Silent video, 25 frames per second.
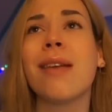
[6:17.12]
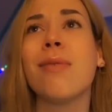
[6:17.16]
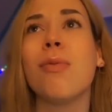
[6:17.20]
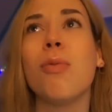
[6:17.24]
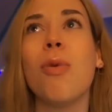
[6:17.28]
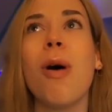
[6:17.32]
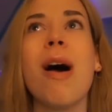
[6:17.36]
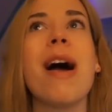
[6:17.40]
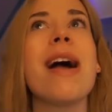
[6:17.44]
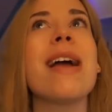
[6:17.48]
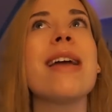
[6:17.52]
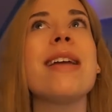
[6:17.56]
And
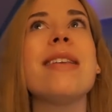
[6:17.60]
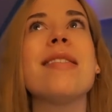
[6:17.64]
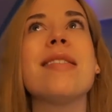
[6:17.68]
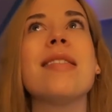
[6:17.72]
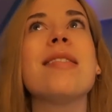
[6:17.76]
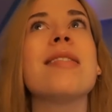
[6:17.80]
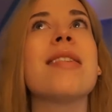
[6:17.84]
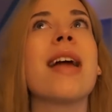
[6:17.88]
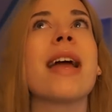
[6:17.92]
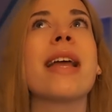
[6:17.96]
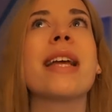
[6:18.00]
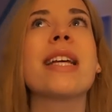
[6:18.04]
why
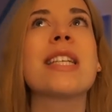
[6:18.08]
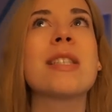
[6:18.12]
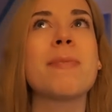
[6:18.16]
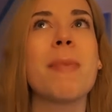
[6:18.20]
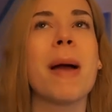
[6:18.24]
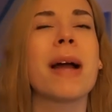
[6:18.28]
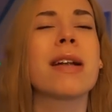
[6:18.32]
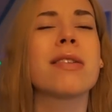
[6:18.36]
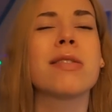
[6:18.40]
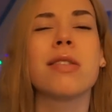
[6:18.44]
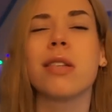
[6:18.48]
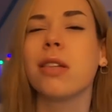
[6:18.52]
didn't I
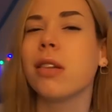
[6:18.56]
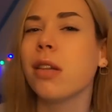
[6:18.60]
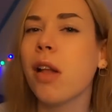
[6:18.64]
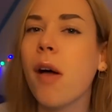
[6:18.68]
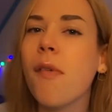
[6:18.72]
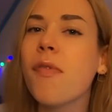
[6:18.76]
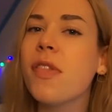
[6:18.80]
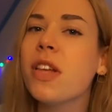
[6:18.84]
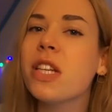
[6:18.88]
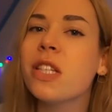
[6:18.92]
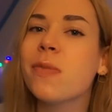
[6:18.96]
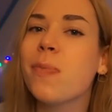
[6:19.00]
expect to
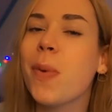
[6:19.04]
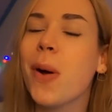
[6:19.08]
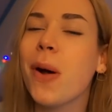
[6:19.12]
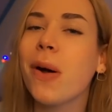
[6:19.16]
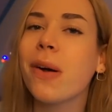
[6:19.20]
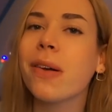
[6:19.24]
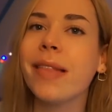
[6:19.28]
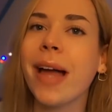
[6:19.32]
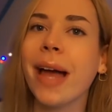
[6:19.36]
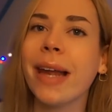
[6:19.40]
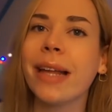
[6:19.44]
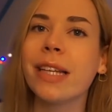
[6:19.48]
love this
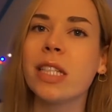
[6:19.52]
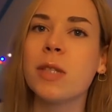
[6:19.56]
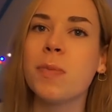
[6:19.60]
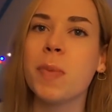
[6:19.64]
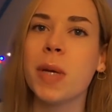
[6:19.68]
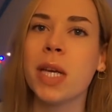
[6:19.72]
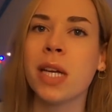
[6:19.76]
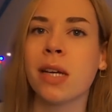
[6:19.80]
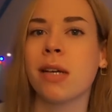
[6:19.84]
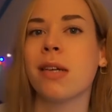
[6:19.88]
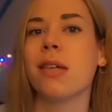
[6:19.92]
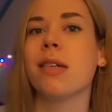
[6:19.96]
book? That is
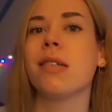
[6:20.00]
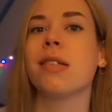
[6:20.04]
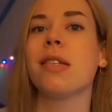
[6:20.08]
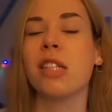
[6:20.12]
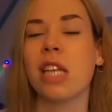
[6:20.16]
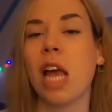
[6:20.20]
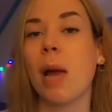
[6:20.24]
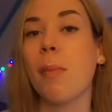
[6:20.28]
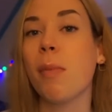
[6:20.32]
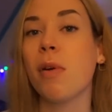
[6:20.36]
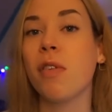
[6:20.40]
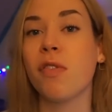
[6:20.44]
because
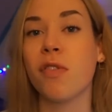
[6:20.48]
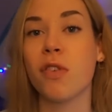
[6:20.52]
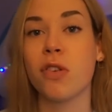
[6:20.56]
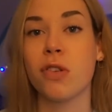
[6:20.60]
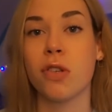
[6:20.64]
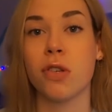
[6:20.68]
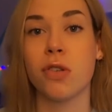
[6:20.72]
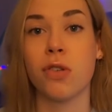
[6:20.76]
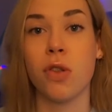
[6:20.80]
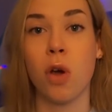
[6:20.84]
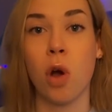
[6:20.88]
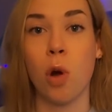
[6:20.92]
Simon
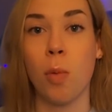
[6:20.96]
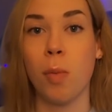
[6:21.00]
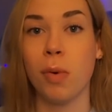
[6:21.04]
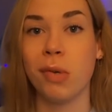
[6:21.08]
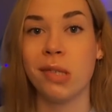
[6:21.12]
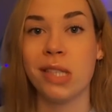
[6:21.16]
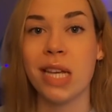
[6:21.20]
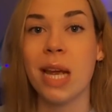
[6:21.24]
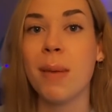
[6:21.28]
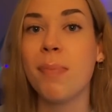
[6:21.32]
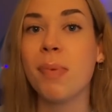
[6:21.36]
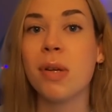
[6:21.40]
versus the Homo
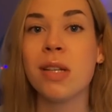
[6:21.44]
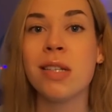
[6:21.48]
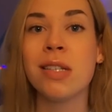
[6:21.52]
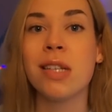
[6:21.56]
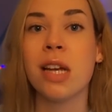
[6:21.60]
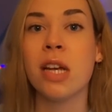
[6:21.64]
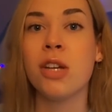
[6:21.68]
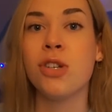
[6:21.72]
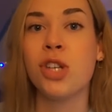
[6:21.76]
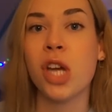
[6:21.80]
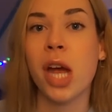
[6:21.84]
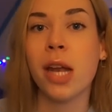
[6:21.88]
Sapiens
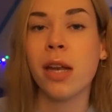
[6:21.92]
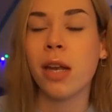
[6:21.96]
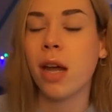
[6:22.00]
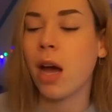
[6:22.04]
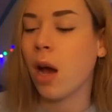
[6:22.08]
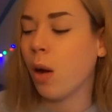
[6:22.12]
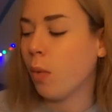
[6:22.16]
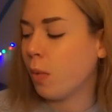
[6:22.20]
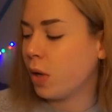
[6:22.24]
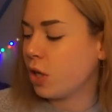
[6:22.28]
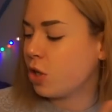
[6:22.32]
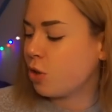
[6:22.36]

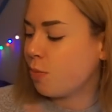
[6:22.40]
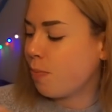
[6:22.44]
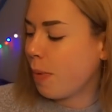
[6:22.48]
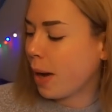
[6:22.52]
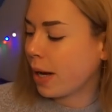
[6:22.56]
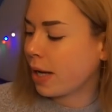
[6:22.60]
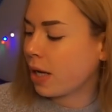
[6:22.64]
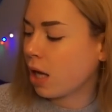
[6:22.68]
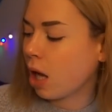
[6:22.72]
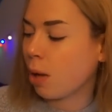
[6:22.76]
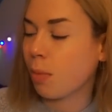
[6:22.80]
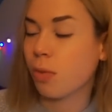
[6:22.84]
Agenda, which
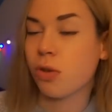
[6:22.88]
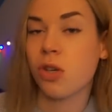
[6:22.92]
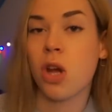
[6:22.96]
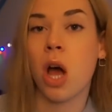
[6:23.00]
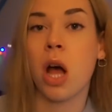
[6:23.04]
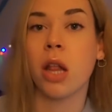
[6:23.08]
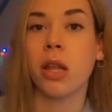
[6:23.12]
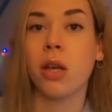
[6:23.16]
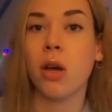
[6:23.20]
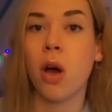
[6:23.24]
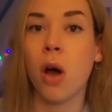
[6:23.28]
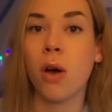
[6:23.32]
Becky
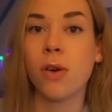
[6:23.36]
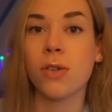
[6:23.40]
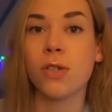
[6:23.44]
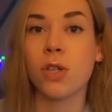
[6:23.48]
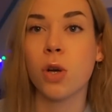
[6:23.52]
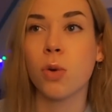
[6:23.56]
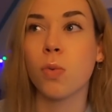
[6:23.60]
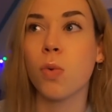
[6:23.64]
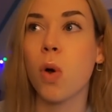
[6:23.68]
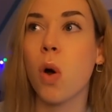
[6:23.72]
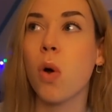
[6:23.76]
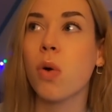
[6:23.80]
Albertalli
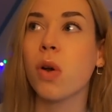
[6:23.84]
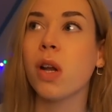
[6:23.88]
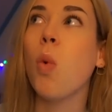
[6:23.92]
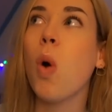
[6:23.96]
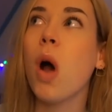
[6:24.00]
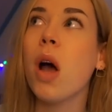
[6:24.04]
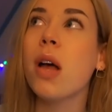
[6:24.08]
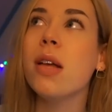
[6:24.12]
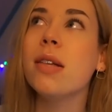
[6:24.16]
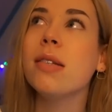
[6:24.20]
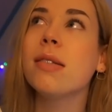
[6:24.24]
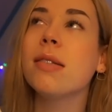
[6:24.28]
also wrote,
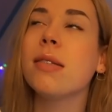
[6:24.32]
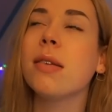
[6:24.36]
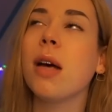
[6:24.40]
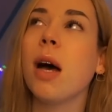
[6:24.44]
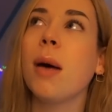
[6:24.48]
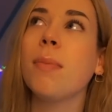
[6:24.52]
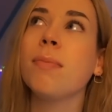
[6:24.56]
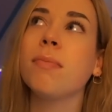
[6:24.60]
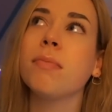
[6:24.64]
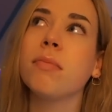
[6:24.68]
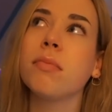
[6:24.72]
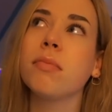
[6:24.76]
was
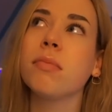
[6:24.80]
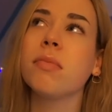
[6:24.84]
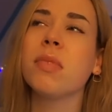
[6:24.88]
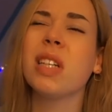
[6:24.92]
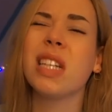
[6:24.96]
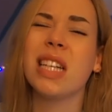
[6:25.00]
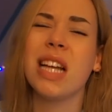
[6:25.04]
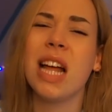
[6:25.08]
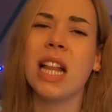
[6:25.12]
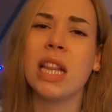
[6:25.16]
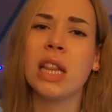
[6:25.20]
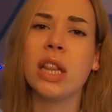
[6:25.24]

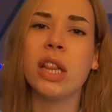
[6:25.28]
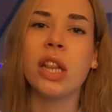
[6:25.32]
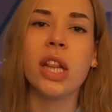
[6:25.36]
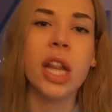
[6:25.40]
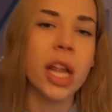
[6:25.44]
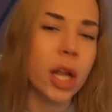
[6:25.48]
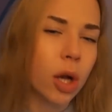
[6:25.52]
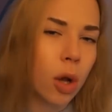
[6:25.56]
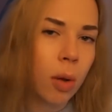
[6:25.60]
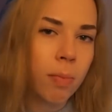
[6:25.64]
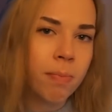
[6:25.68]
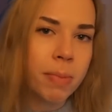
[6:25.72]
a
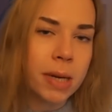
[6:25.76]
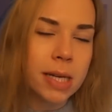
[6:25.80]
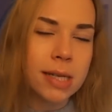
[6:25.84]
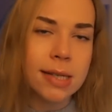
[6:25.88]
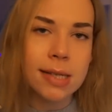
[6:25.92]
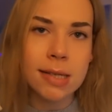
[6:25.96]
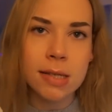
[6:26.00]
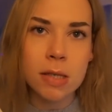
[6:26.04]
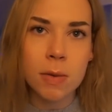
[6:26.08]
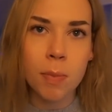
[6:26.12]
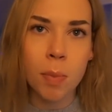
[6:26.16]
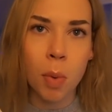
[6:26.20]
little bit
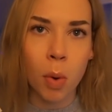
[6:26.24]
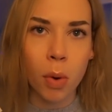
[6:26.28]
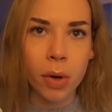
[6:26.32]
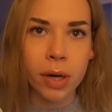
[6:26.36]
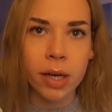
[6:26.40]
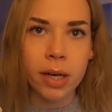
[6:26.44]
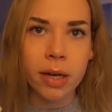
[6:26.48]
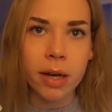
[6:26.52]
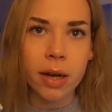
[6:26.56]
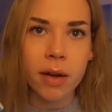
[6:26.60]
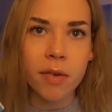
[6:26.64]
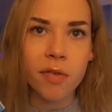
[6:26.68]

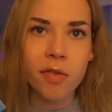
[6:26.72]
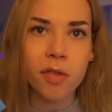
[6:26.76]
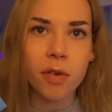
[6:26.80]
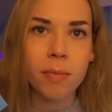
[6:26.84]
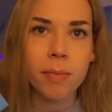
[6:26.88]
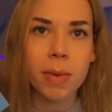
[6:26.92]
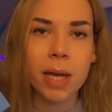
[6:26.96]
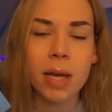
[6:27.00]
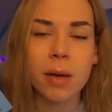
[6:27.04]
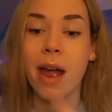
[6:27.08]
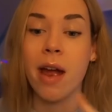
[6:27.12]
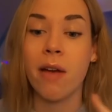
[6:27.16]
disappointing for
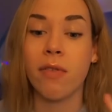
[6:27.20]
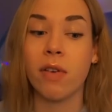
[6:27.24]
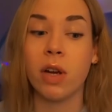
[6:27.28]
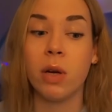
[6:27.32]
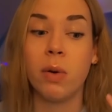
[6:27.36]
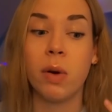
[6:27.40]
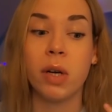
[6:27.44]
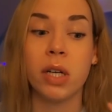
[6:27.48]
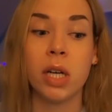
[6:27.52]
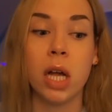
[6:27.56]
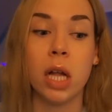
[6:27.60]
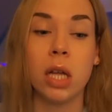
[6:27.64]
me.
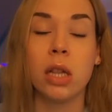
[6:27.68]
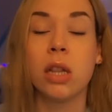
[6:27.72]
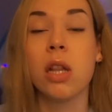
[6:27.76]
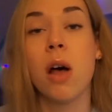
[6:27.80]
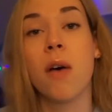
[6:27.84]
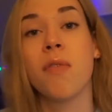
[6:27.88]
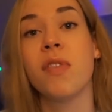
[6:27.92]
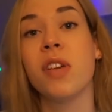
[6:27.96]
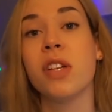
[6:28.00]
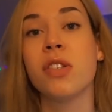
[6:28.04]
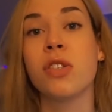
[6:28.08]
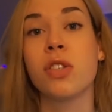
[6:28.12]
Everyone
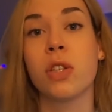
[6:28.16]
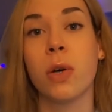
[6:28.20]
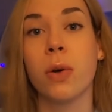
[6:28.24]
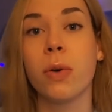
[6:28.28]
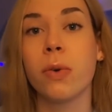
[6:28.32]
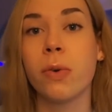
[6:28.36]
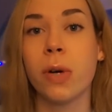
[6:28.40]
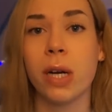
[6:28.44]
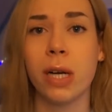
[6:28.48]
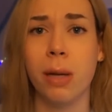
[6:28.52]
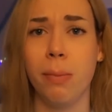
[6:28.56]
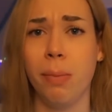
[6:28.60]
loved it so
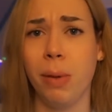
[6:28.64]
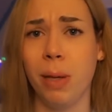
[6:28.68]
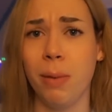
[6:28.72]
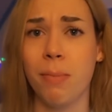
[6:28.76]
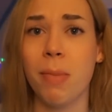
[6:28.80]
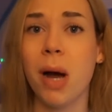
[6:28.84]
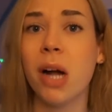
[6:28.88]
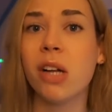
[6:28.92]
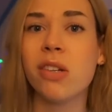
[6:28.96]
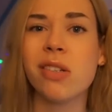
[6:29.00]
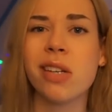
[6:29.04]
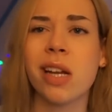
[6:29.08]
incredibly
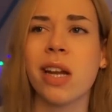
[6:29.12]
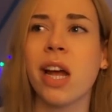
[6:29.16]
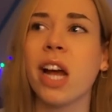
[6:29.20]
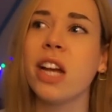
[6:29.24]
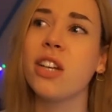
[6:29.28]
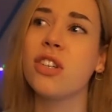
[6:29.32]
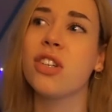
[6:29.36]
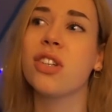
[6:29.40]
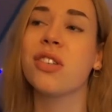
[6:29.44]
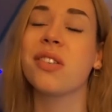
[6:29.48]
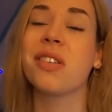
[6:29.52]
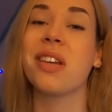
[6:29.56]
much and I
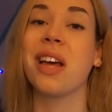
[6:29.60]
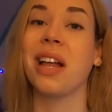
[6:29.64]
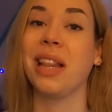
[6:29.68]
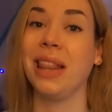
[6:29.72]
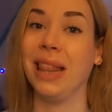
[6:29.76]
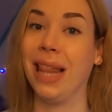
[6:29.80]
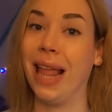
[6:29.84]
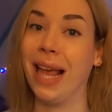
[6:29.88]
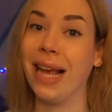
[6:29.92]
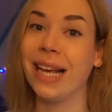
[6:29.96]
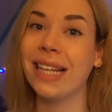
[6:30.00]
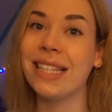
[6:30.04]
just
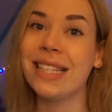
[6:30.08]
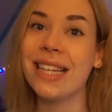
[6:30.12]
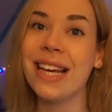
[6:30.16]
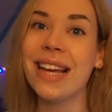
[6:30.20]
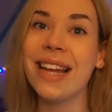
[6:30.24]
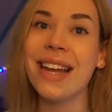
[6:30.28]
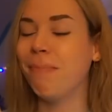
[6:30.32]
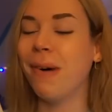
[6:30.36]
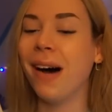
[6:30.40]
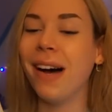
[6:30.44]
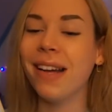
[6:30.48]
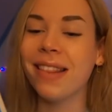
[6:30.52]
liked
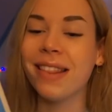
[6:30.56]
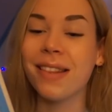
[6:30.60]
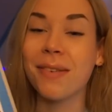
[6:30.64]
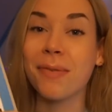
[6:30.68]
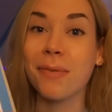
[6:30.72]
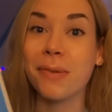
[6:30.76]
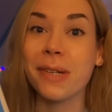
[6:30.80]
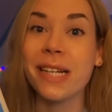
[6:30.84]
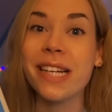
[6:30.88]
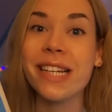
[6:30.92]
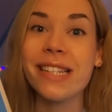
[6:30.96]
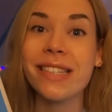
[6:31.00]
it. But the
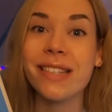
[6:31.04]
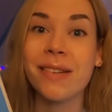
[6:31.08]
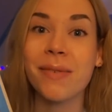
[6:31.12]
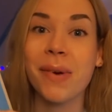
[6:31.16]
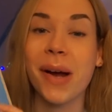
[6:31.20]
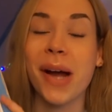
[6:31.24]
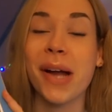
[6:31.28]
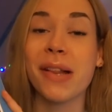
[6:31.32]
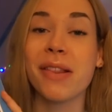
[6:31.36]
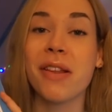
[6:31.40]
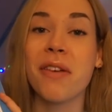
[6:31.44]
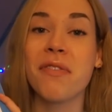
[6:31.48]
reason
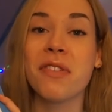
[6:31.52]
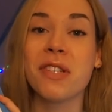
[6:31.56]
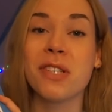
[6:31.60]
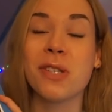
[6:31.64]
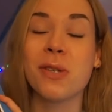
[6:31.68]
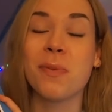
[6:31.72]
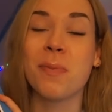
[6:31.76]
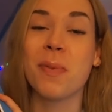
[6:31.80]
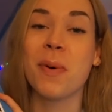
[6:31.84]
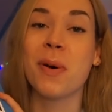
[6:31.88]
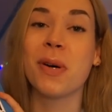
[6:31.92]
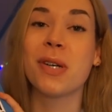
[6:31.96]
why I love
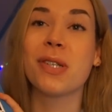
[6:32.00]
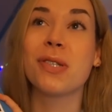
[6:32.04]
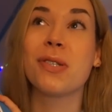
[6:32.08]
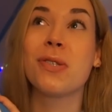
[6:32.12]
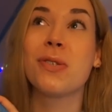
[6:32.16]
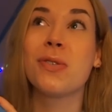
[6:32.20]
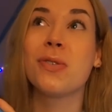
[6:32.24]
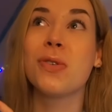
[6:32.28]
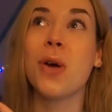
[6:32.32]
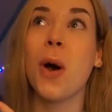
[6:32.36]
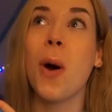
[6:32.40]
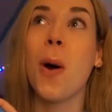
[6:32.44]
this book
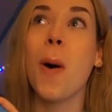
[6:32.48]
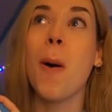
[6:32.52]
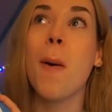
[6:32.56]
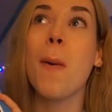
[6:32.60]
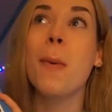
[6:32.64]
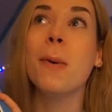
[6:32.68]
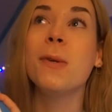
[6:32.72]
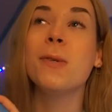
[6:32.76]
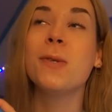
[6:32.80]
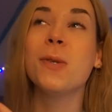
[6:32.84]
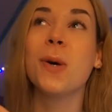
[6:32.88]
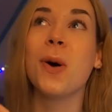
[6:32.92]

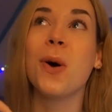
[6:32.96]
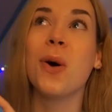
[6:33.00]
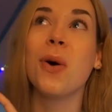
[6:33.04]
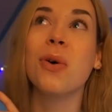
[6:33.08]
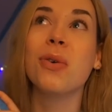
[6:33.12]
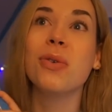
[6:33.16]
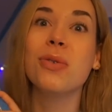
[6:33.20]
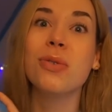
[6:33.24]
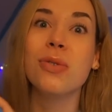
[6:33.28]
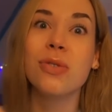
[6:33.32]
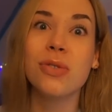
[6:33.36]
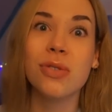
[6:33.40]
so
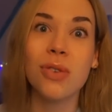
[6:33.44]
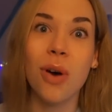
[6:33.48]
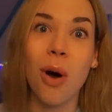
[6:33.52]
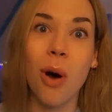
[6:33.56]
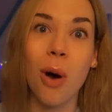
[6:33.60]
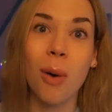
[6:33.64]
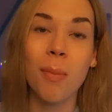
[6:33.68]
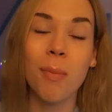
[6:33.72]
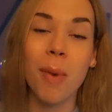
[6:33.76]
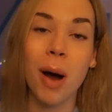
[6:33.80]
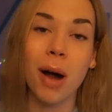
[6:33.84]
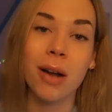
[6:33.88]

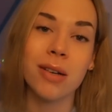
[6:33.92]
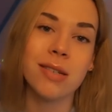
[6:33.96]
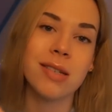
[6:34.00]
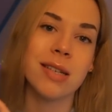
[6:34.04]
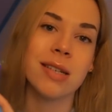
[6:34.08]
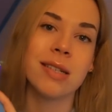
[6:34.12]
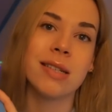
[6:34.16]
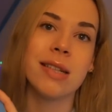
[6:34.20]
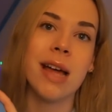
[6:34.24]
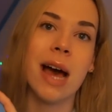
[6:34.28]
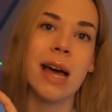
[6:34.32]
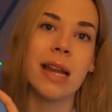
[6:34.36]
much
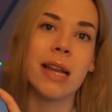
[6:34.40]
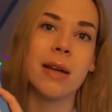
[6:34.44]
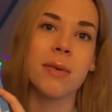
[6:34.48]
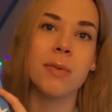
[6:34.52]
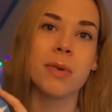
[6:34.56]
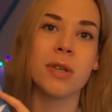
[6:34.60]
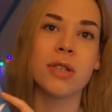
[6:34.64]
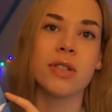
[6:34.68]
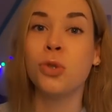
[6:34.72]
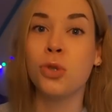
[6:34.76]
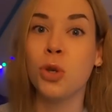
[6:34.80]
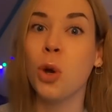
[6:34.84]
is that it
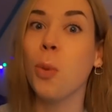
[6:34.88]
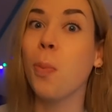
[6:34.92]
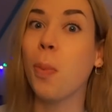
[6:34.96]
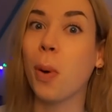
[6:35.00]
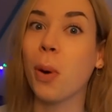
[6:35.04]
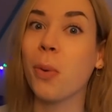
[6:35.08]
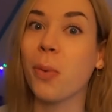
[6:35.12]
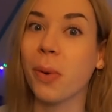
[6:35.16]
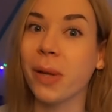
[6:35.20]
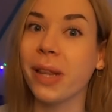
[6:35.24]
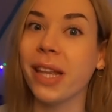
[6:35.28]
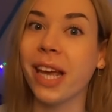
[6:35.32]
was
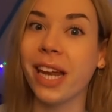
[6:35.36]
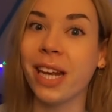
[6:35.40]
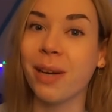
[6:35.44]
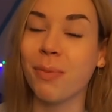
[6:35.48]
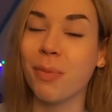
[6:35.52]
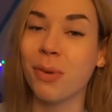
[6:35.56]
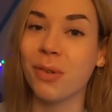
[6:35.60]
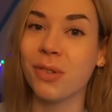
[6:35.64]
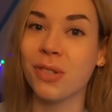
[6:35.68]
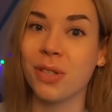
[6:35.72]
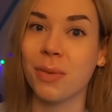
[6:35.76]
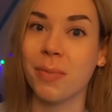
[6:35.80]
super
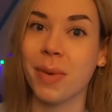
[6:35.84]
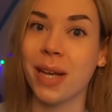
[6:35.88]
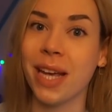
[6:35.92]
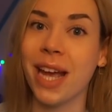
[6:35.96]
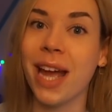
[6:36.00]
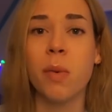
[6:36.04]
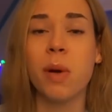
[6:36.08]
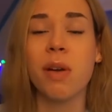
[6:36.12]
relatable to me.